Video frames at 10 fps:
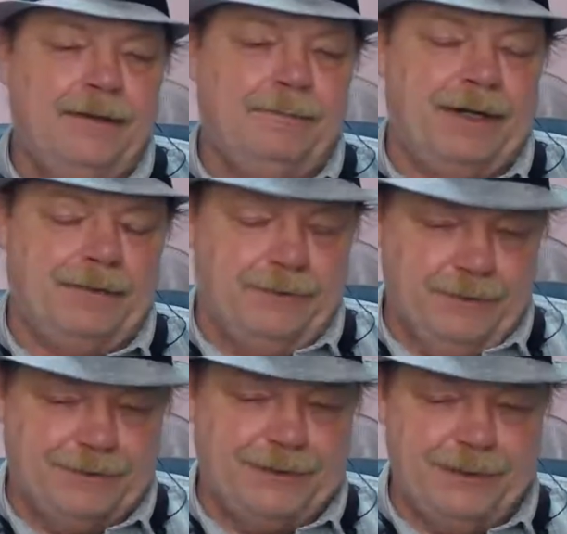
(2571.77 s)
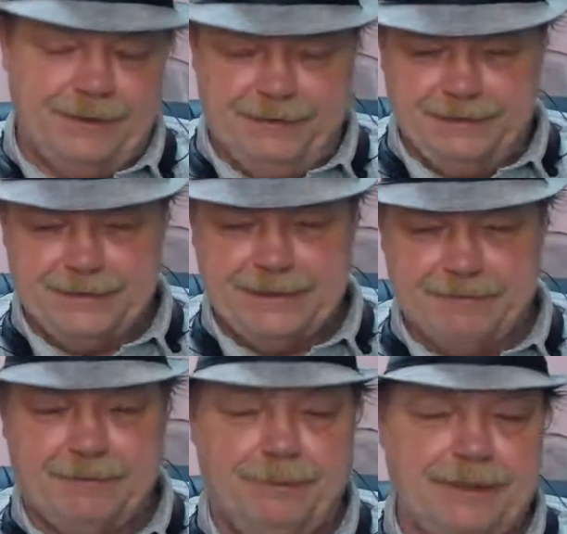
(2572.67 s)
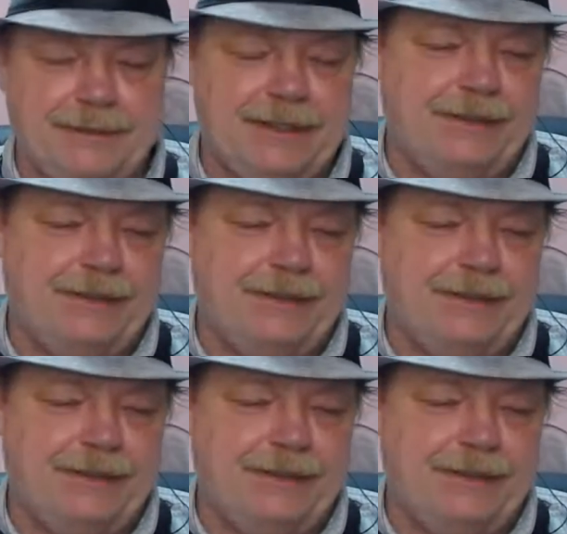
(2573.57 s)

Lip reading: But on Rusi, that there's several places